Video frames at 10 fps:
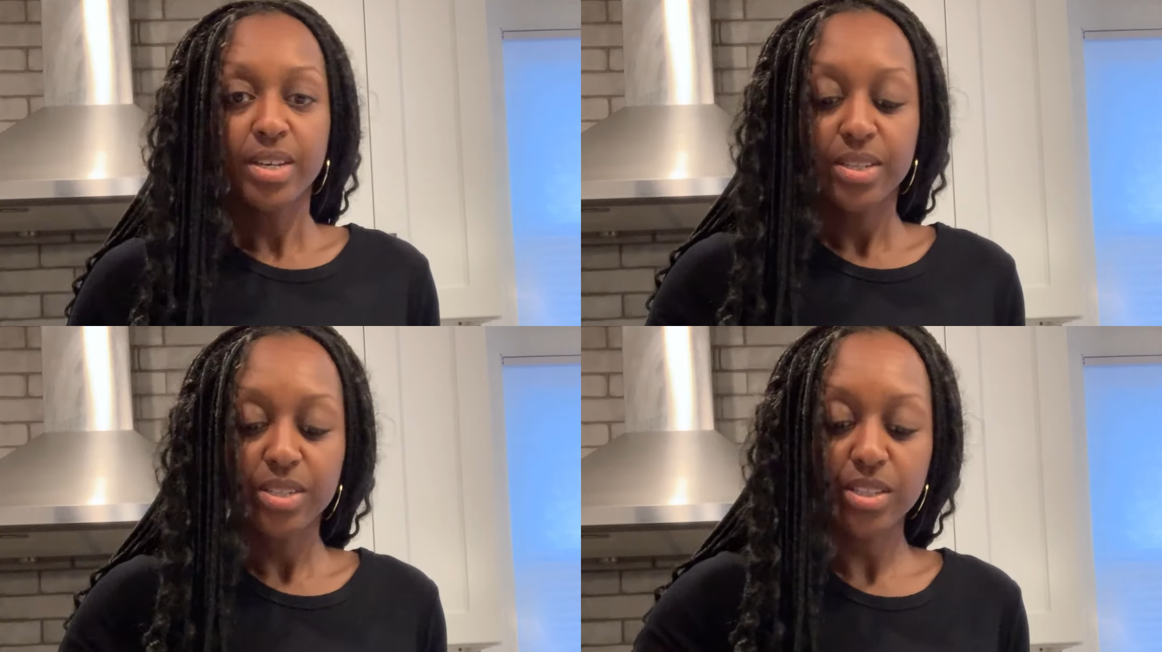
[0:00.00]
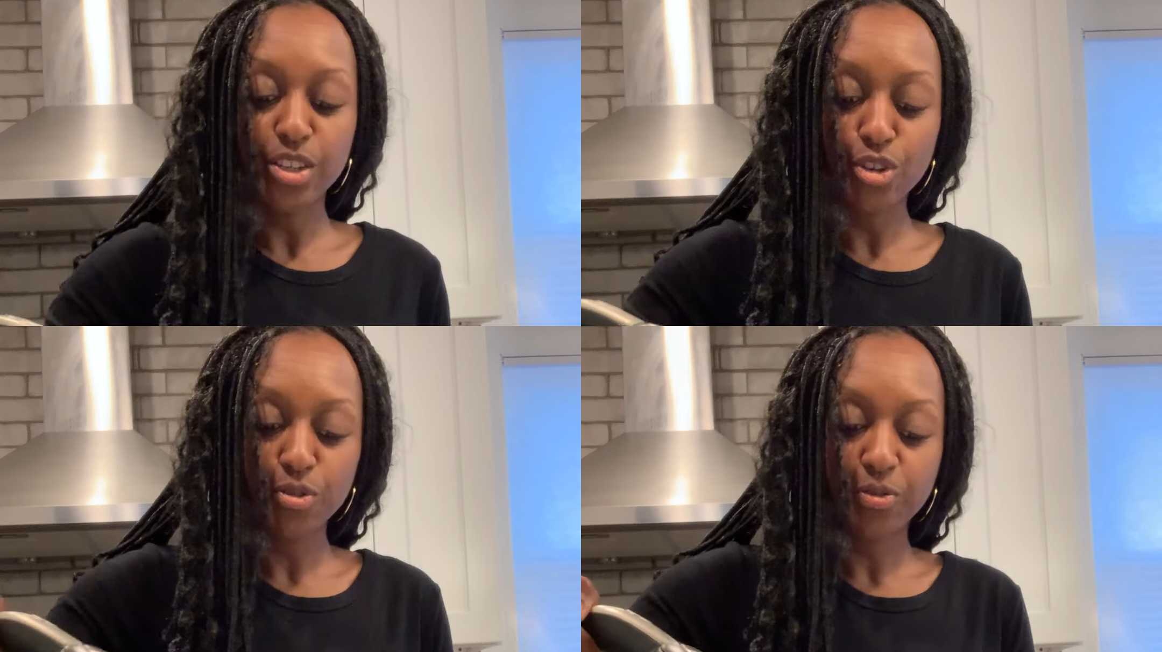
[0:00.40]
So then
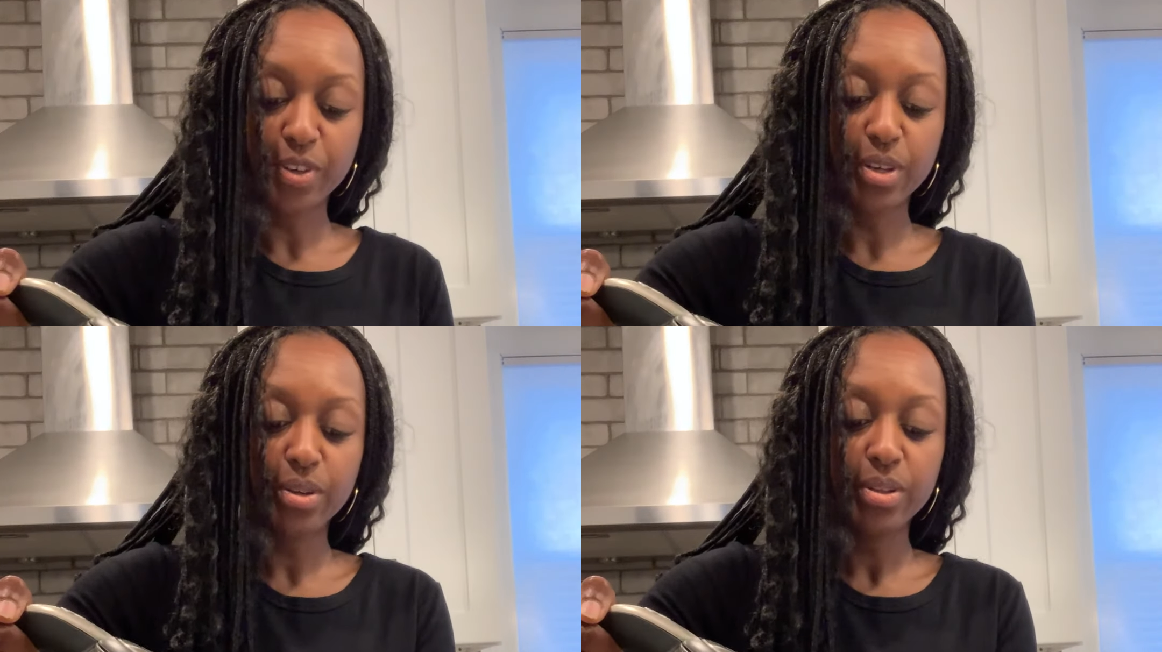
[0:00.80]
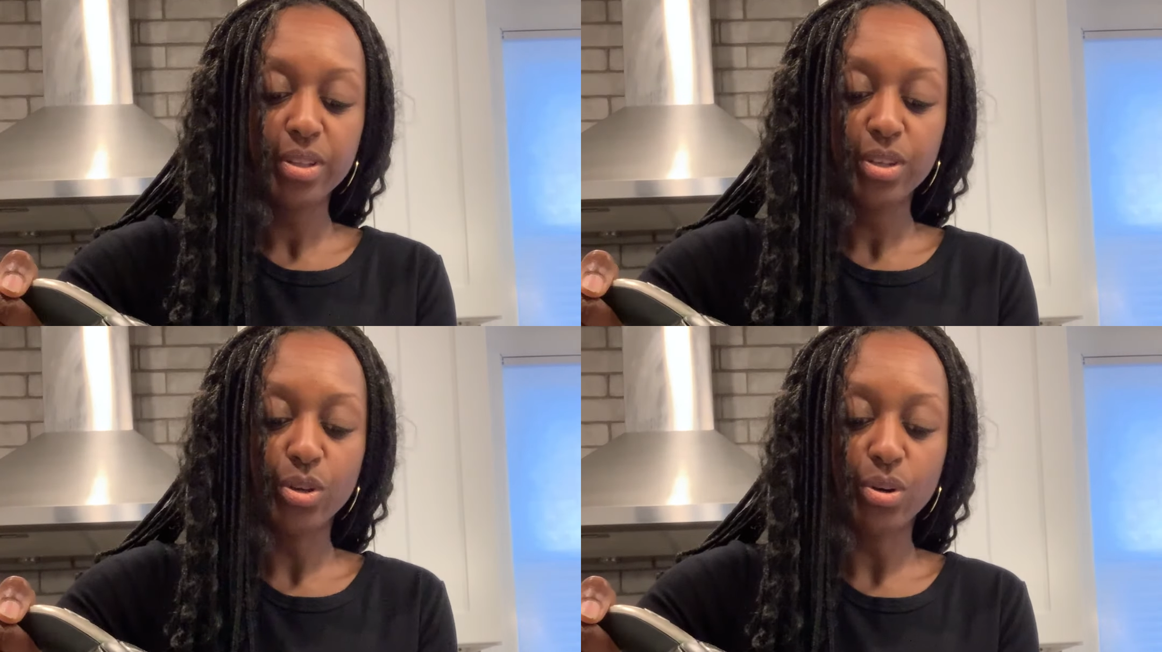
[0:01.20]
you fill
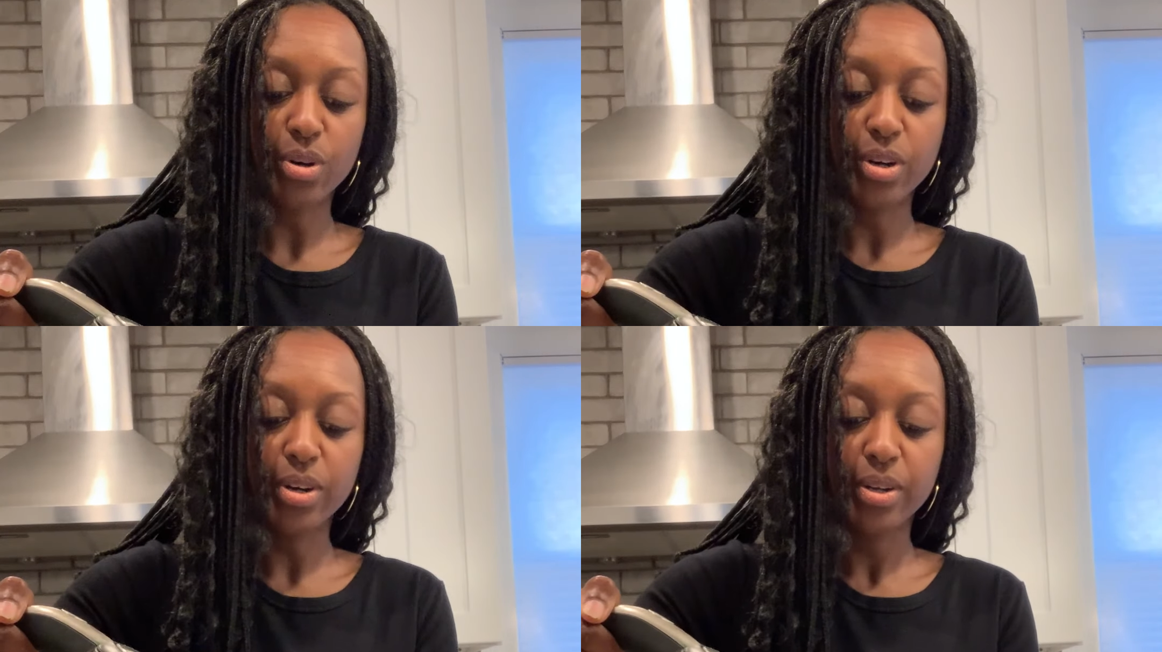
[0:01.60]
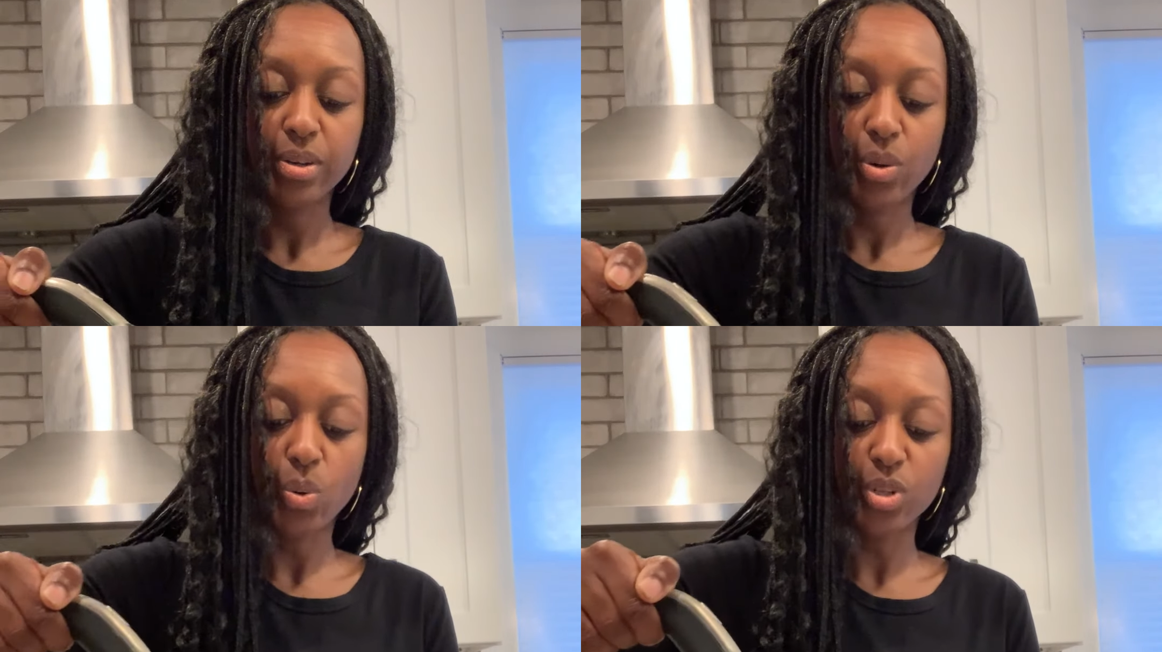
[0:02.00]
your
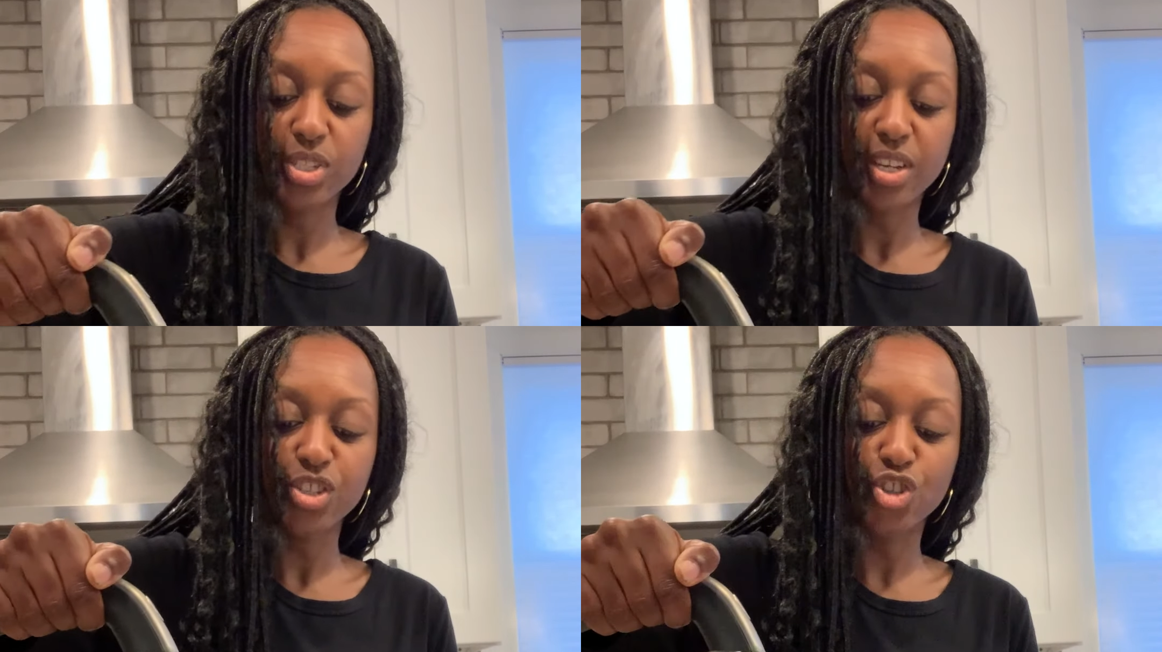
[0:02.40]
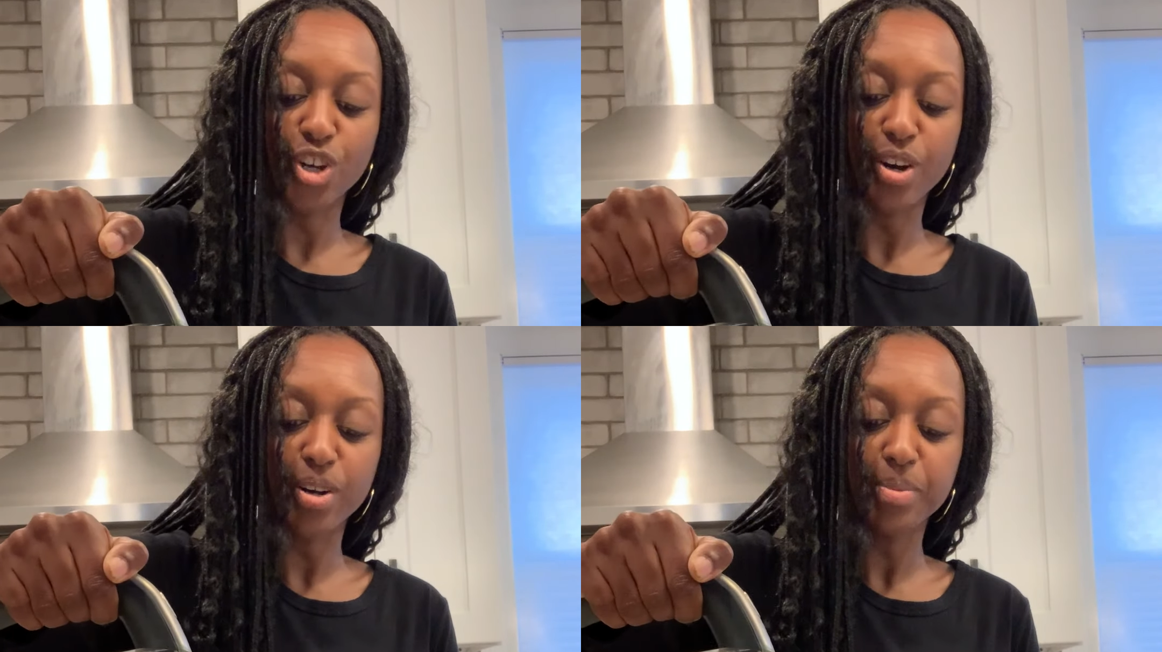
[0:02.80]
quart-sized
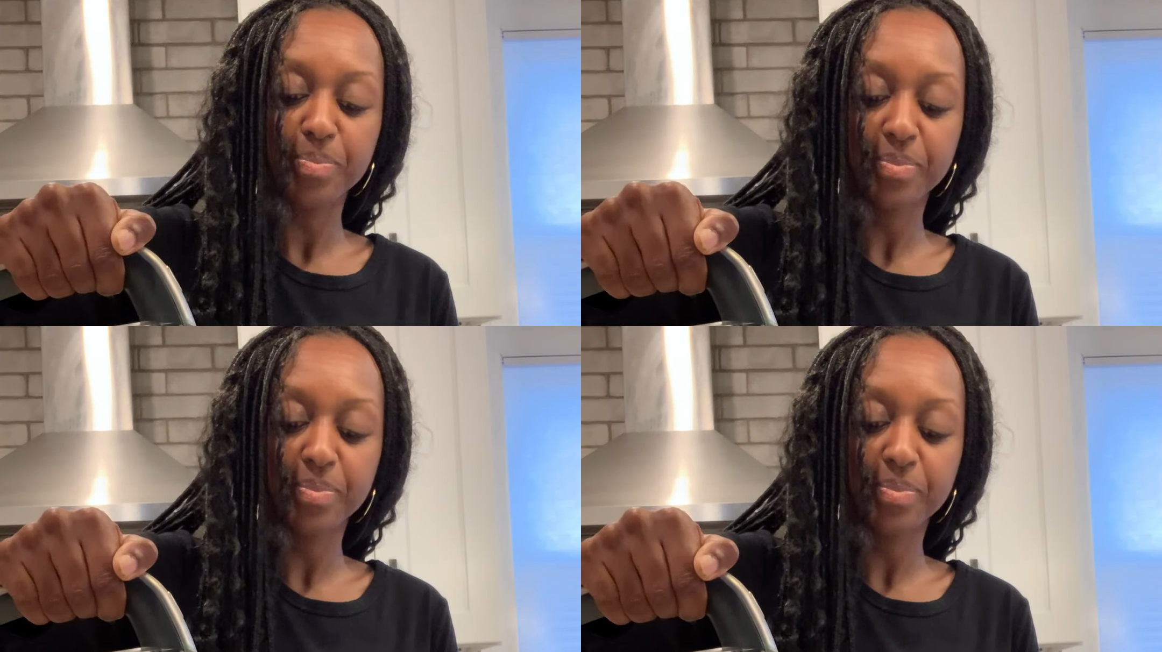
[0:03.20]
jar,